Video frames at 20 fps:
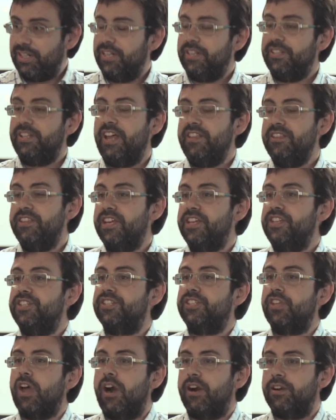that day
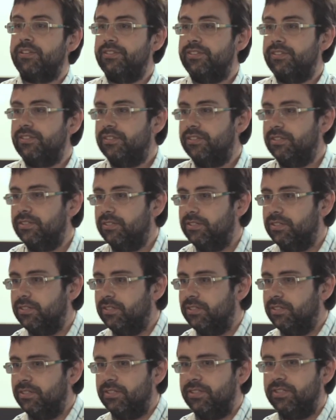starts
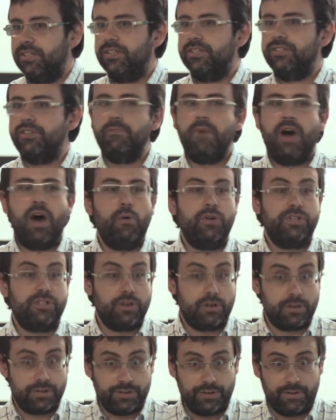somehow a
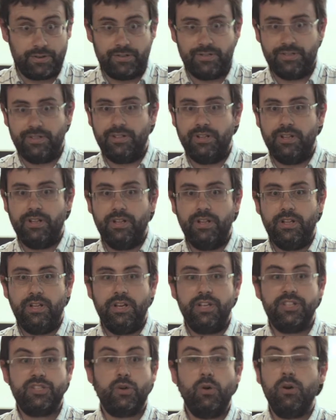torture.
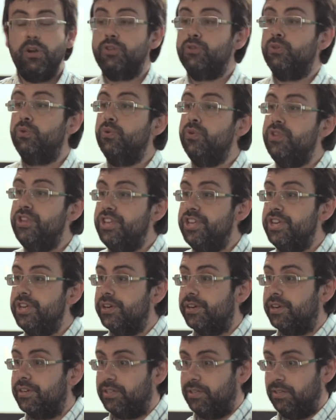It's called a
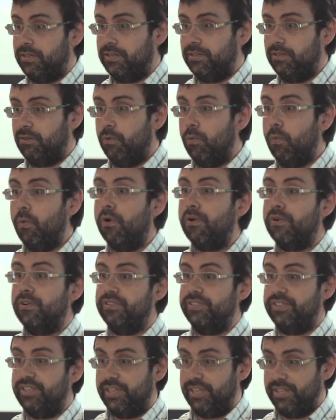2-year
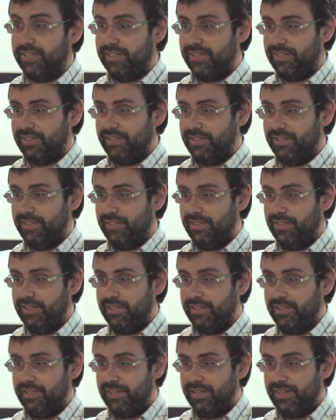warranty.
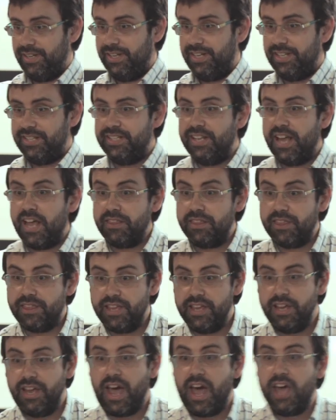That
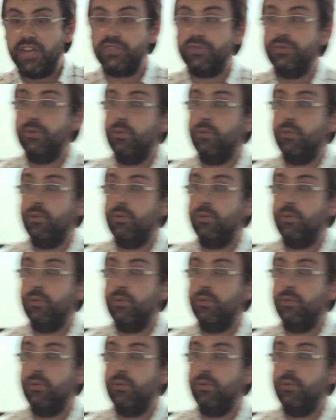thing has to